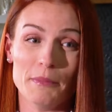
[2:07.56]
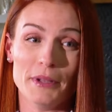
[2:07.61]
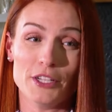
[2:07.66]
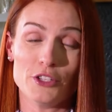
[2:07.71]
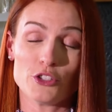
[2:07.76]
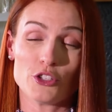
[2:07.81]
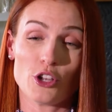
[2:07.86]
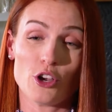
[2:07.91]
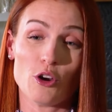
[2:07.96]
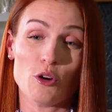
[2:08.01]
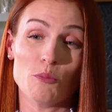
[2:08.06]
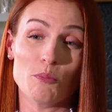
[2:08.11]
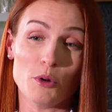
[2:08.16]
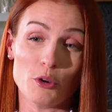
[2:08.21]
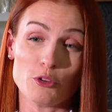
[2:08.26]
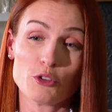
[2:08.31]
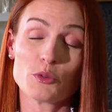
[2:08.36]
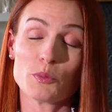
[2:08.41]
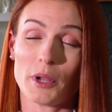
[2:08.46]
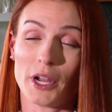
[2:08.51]
And so
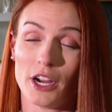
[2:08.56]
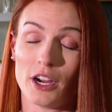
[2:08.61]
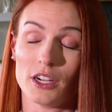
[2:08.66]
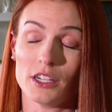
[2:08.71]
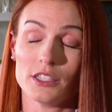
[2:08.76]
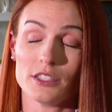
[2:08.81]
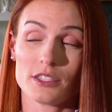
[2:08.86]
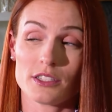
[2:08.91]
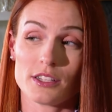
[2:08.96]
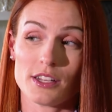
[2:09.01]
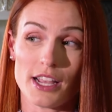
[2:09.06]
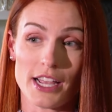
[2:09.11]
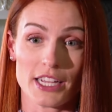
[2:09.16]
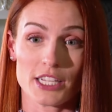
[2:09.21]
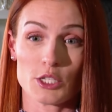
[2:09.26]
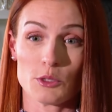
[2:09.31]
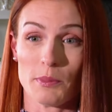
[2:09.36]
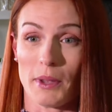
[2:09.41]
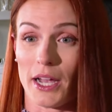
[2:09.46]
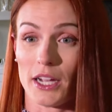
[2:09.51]
most parents
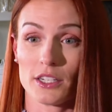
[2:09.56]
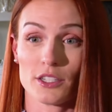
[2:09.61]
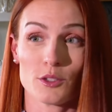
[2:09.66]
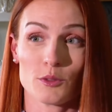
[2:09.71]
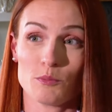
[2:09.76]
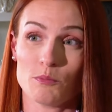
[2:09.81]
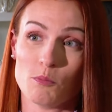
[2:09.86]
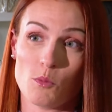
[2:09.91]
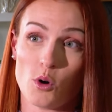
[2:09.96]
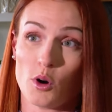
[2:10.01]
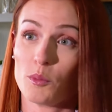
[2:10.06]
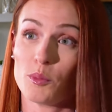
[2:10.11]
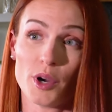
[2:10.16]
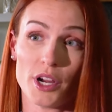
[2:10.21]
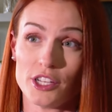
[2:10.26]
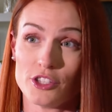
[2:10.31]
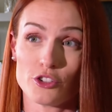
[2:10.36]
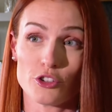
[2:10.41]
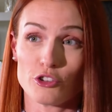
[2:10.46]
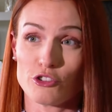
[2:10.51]
expect more
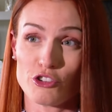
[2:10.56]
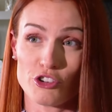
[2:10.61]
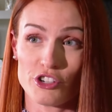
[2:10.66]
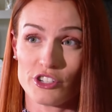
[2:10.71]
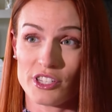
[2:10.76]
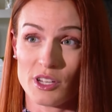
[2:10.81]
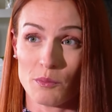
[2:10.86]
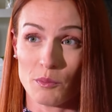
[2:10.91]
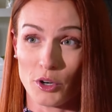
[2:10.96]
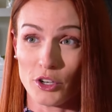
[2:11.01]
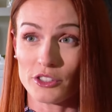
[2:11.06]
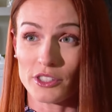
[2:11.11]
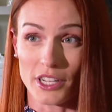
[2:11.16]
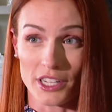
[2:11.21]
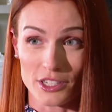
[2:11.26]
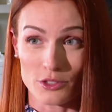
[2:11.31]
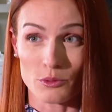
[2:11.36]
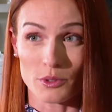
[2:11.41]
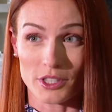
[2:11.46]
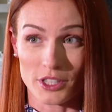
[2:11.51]
brain surgeries than
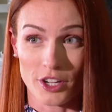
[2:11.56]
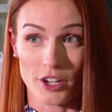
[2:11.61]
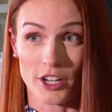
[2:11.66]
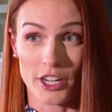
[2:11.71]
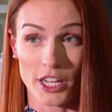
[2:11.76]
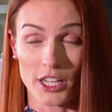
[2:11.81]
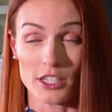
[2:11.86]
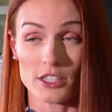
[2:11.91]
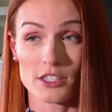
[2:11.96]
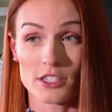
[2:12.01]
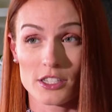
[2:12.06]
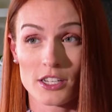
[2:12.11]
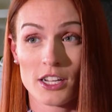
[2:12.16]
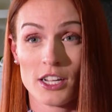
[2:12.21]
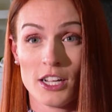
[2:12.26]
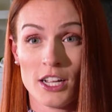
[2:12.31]
birthdays with their kids.